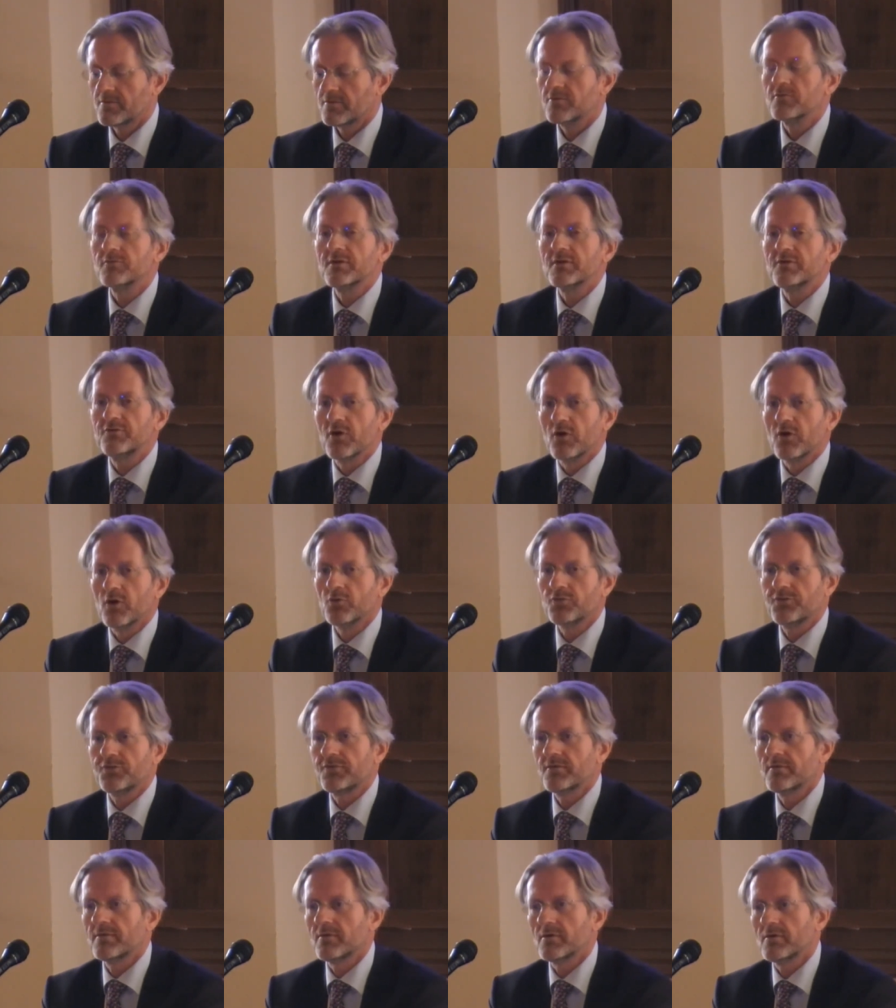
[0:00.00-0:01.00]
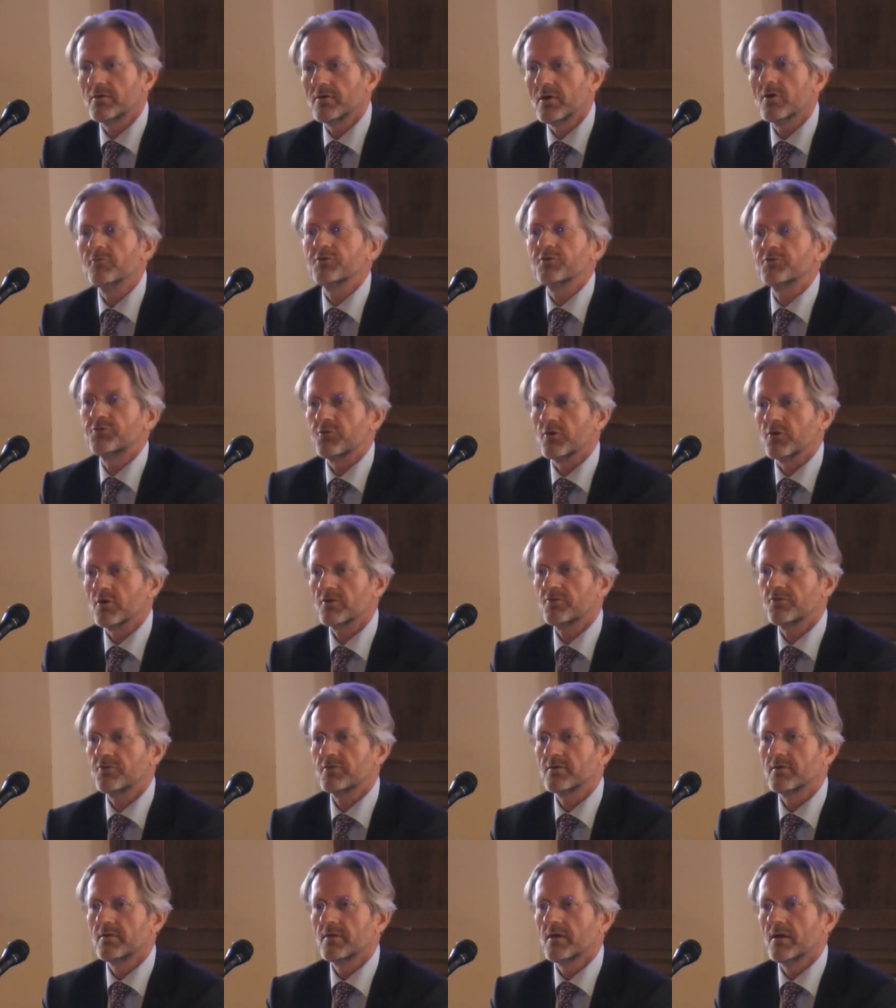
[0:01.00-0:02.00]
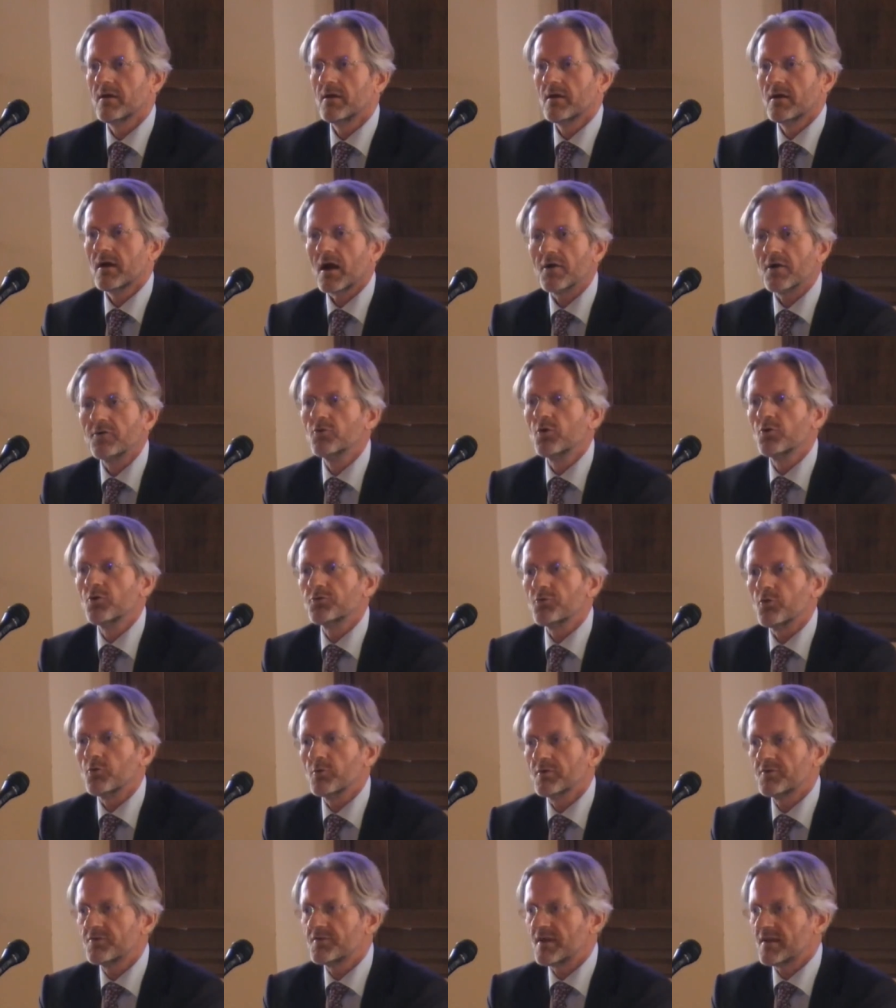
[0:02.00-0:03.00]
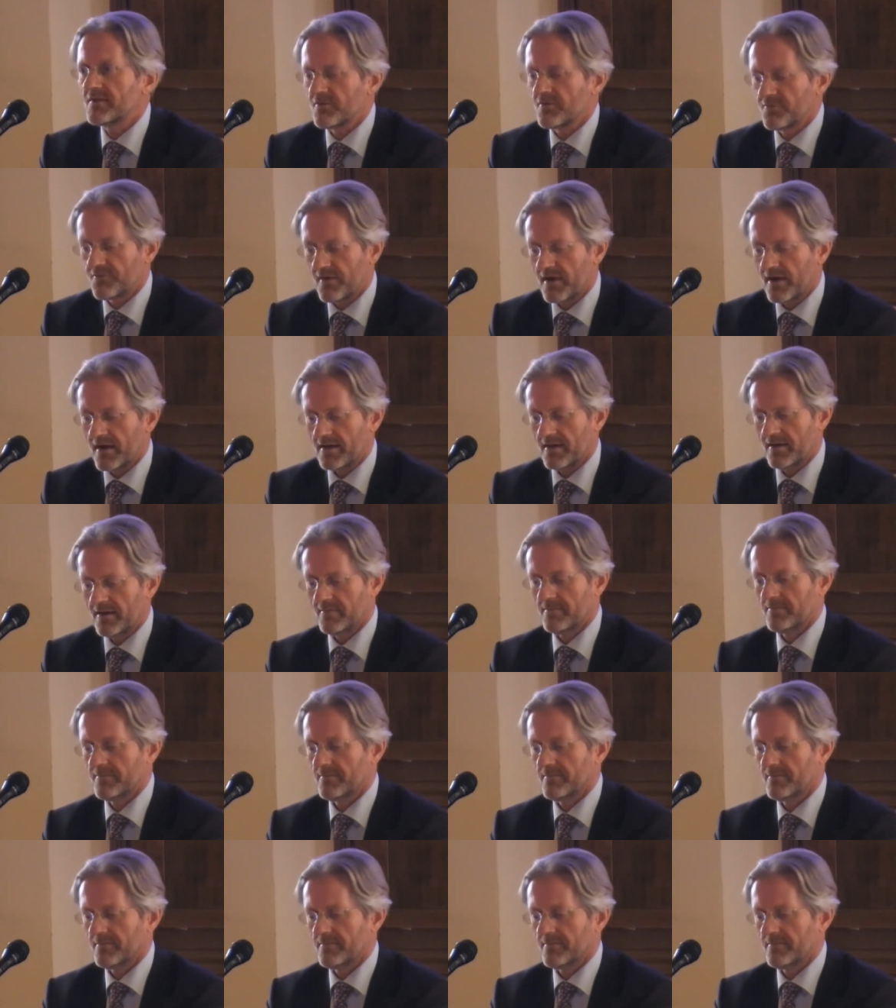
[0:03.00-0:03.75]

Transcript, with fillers: the results of a search are not always satisfying.